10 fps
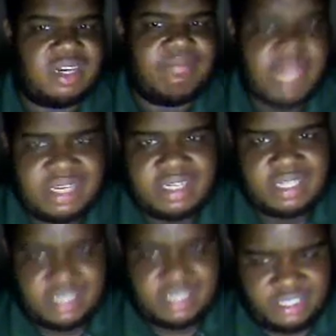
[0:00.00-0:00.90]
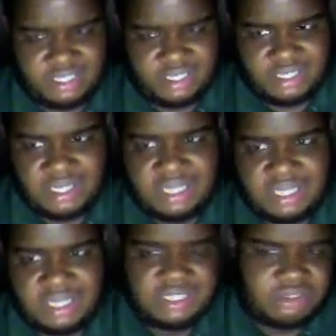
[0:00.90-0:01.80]
You have to go out and buy
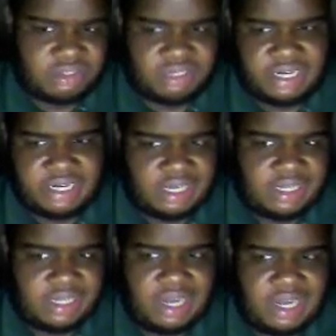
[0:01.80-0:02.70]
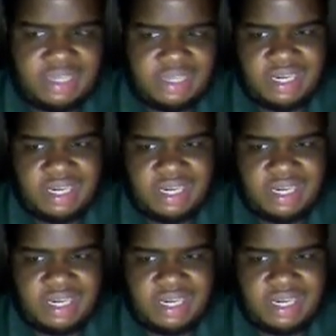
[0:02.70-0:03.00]
yourself the Sonic Mega